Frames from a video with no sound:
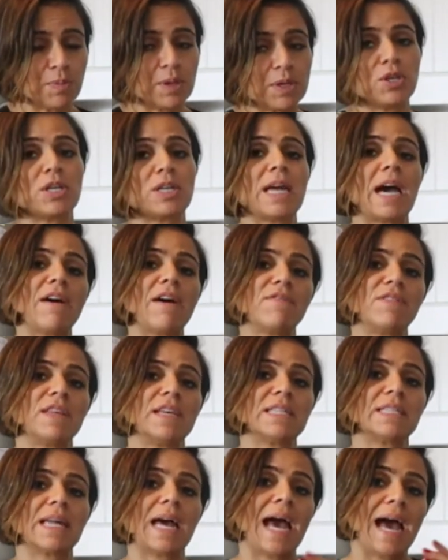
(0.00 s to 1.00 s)
but you can have
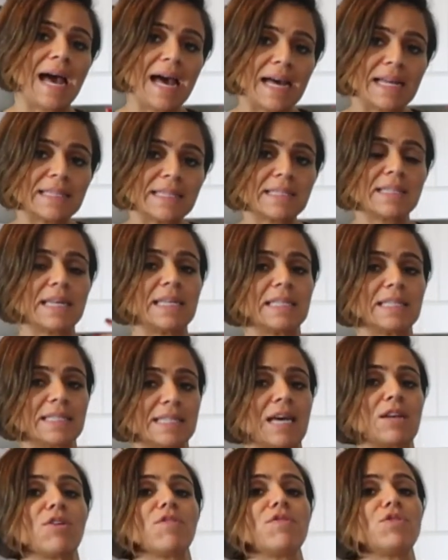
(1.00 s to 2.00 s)
this as
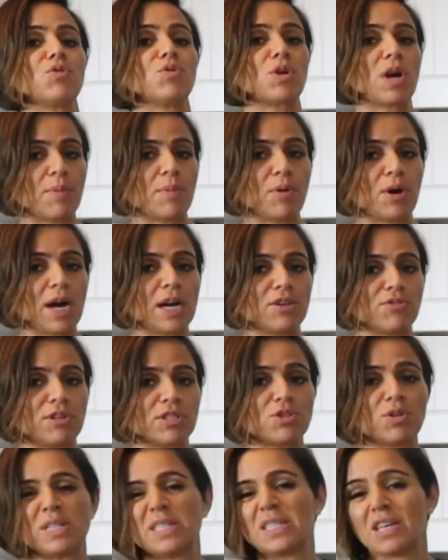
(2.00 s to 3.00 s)
instead of your carbohydrates,
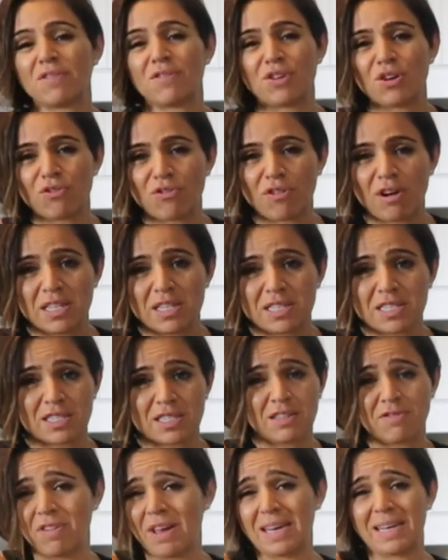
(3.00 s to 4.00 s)
so instead of your rice,
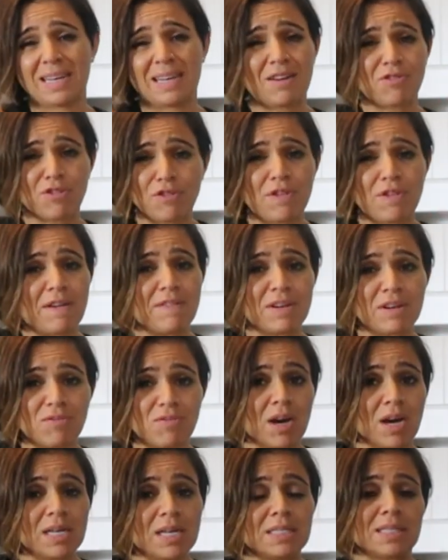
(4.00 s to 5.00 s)
because if you had enough of having
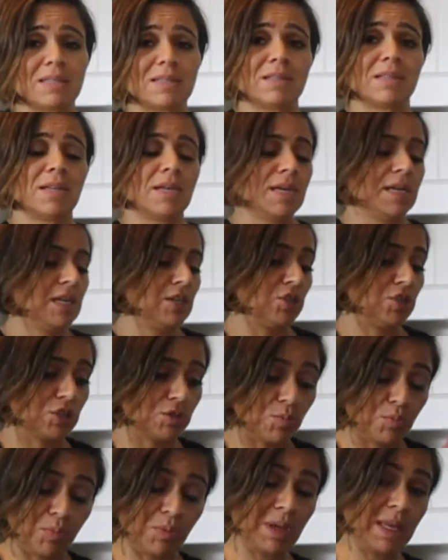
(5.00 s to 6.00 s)
rice and you just
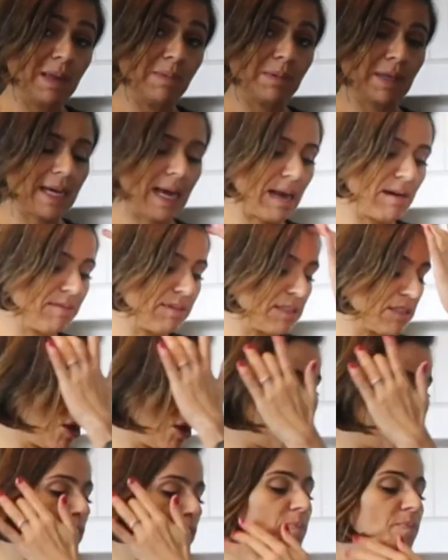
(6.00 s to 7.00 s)
need to keep the calories
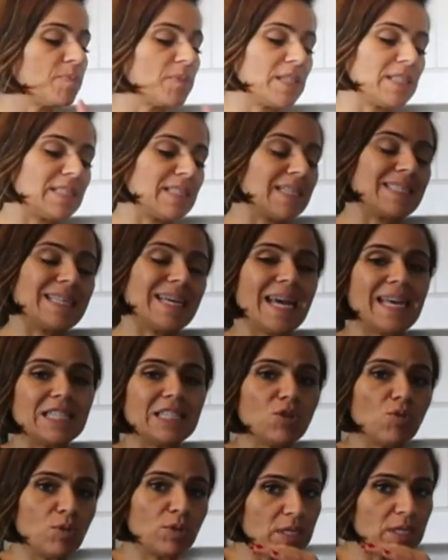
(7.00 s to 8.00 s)
low, this is a
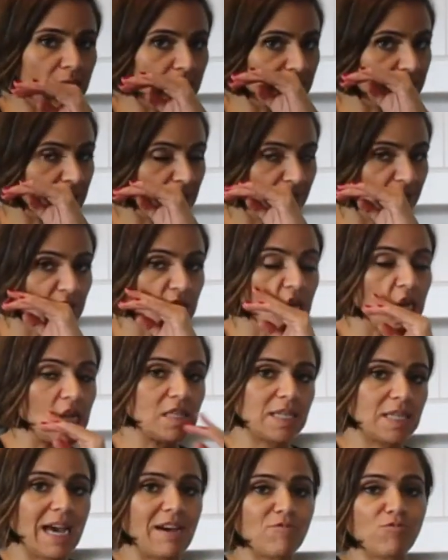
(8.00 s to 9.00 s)
tasty alternative
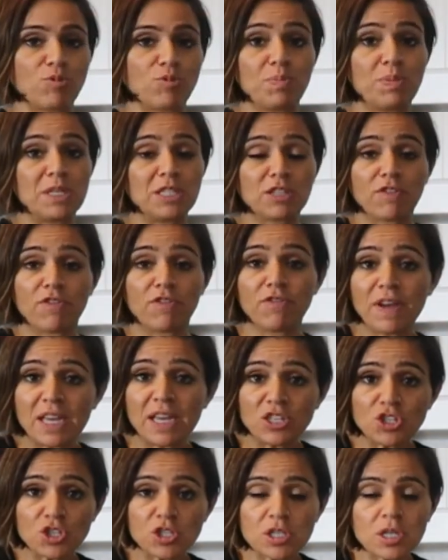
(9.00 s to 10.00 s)
to have with a piece of
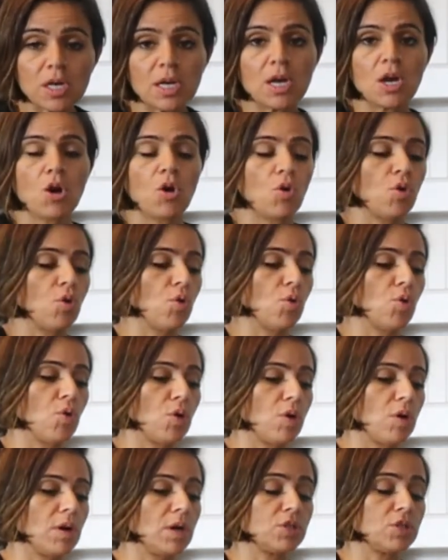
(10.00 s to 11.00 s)
fish
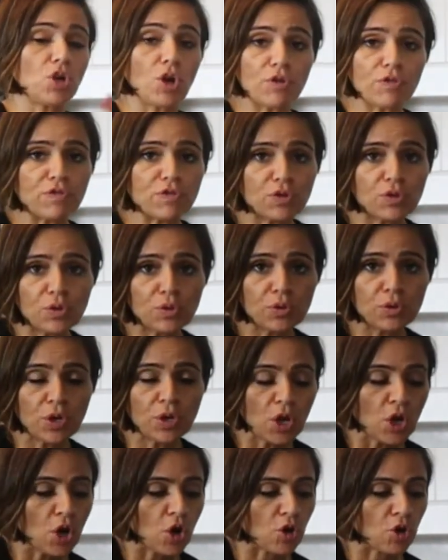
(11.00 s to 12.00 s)
or tofu
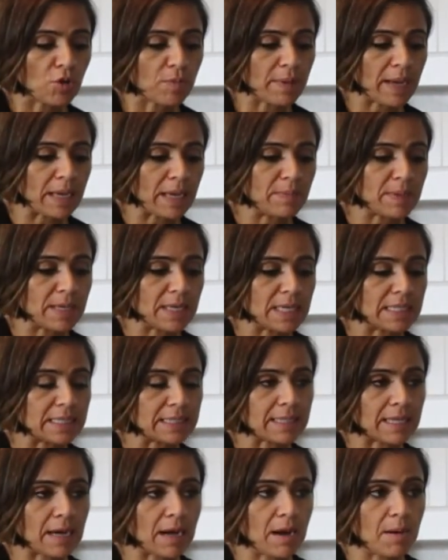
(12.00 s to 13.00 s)
or maybe
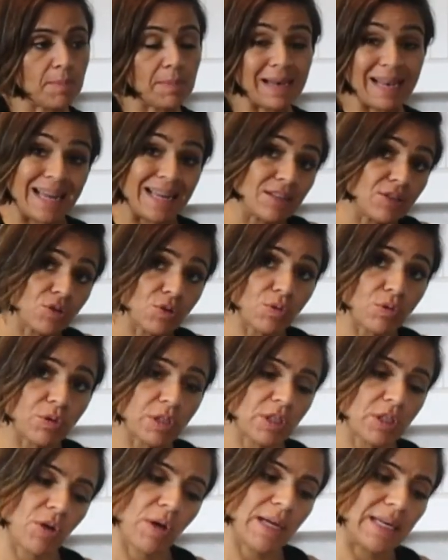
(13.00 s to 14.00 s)
some
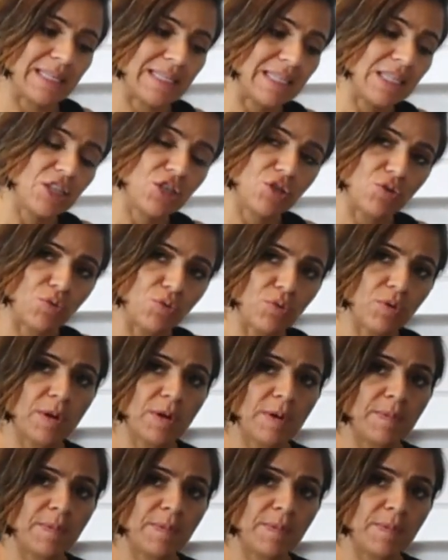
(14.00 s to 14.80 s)
lentils, so additional